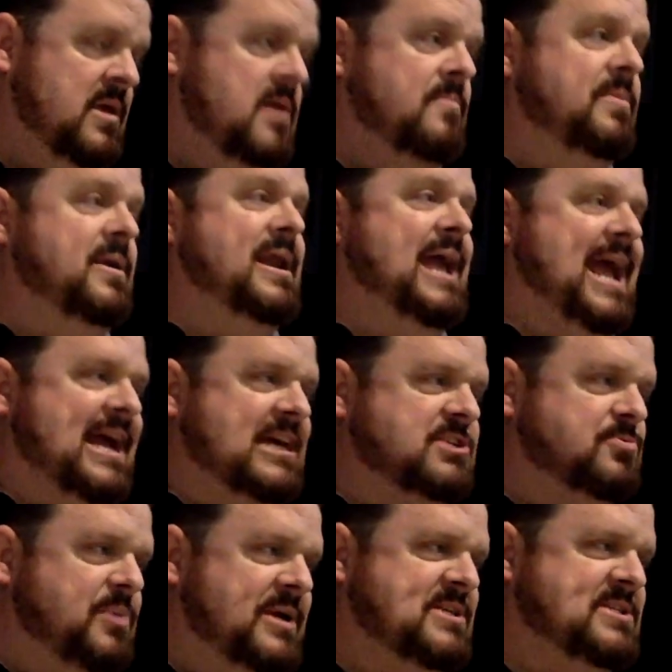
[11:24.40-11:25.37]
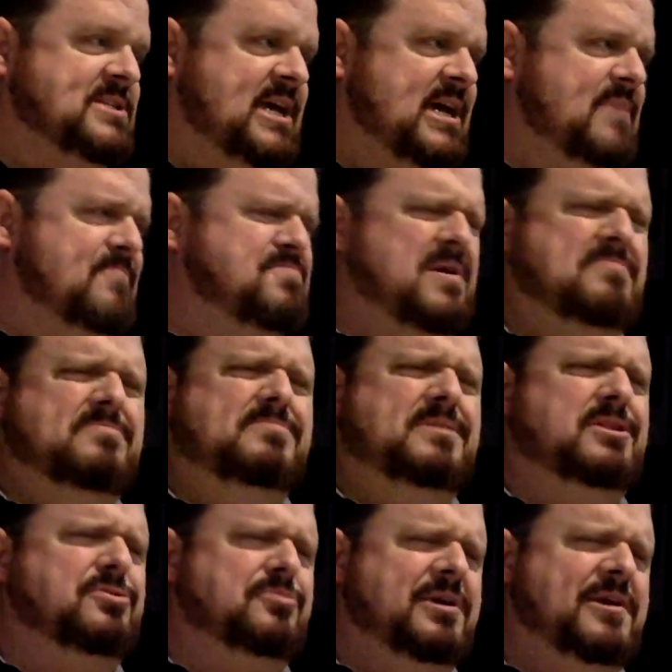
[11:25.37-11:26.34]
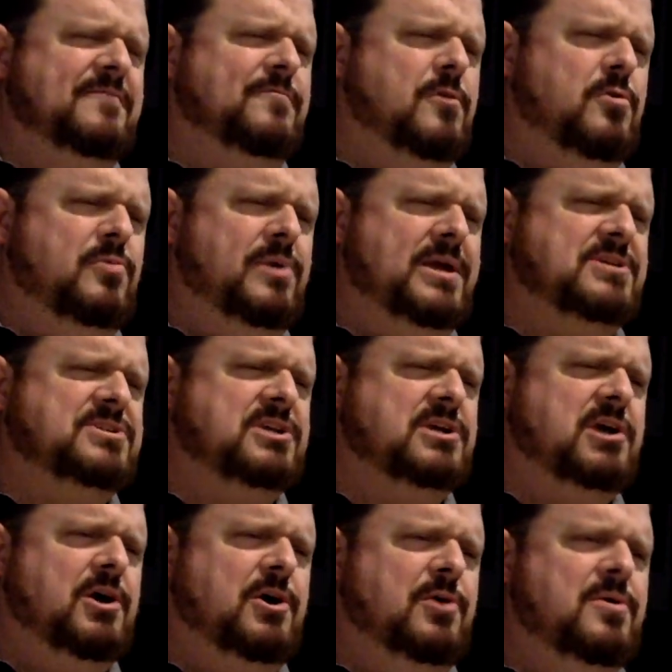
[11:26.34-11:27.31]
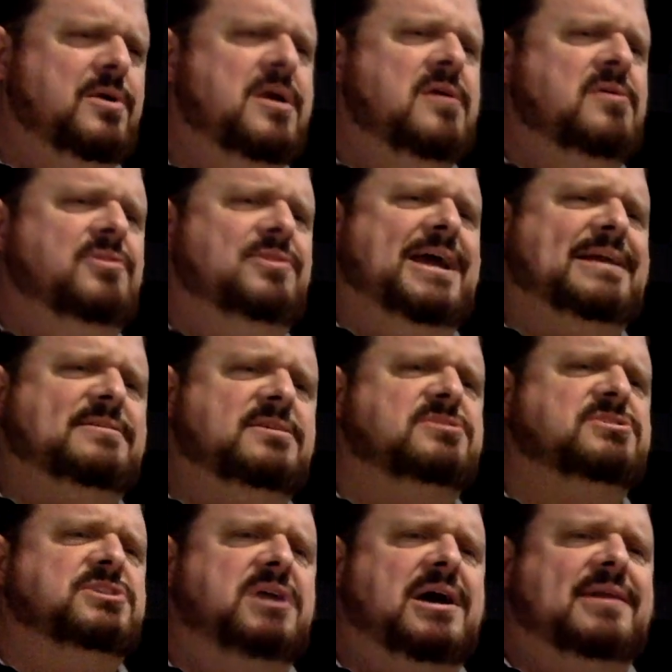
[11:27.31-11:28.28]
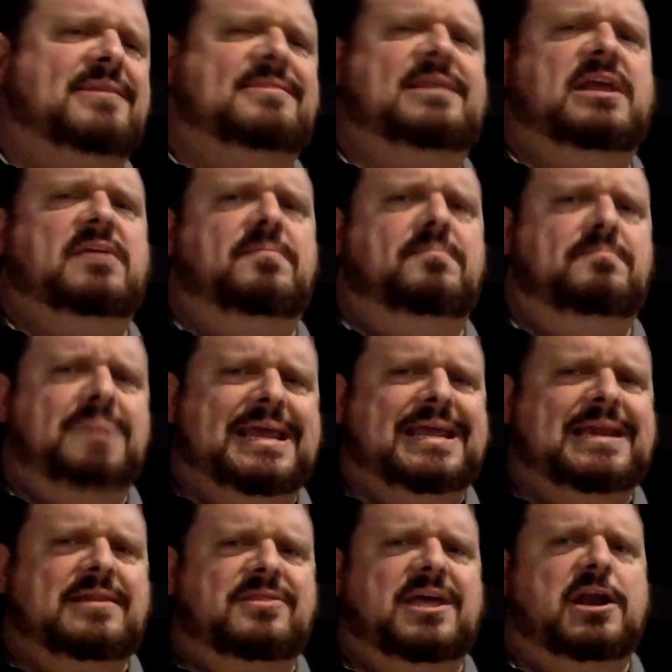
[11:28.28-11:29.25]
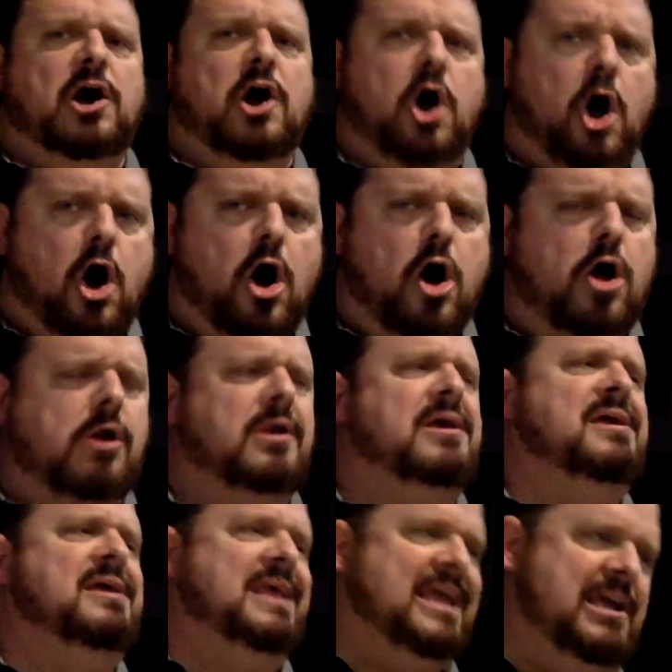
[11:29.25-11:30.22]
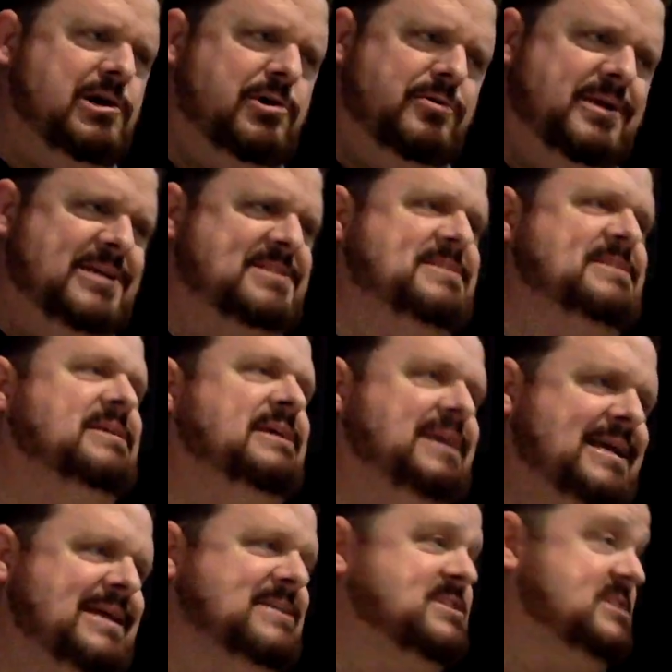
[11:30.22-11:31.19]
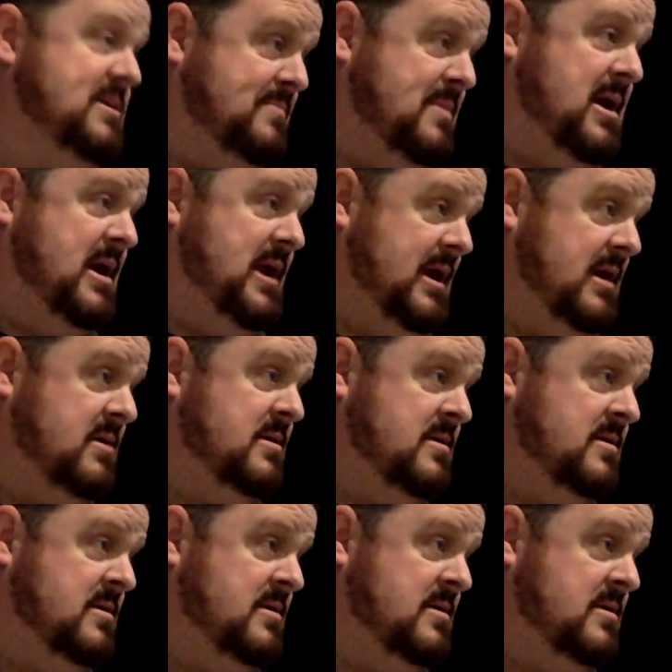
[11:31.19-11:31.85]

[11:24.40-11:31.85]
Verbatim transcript: But as we said probably three or four weeks ago, that does not that mean that all illness is demonic.